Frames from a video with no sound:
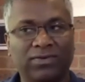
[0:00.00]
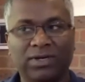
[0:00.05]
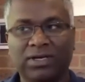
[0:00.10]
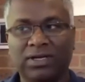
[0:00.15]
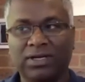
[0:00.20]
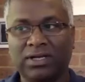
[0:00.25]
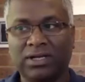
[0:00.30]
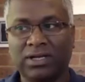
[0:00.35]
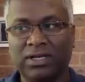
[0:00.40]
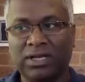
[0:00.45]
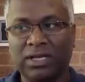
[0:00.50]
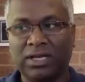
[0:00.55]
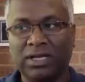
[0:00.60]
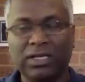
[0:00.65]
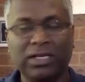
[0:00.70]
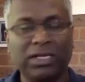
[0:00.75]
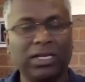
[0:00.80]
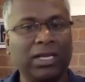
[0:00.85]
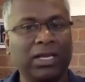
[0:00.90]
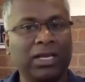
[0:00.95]

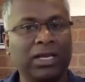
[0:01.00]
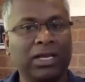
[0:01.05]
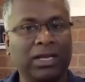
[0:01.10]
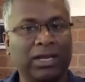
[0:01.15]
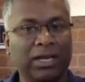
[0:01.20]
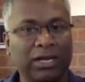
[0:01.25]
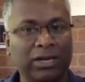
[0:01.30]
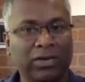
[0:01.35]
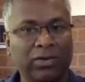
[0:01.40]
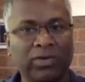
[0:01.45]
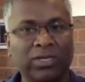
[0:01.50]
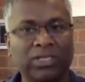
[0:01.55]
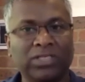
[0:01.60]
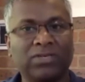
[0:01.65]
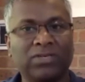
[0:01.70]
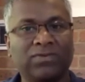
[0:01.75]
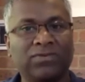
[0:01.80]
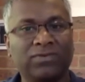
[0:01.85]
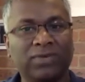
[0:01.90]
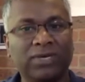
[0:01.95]
learning and new ways
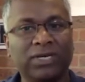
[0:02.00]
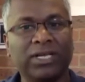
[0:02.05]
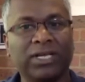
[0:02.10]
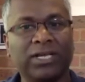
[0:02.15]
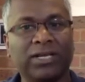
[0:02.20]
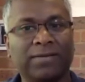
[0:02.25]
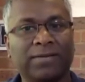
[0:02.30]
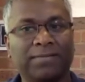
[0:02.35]
of working?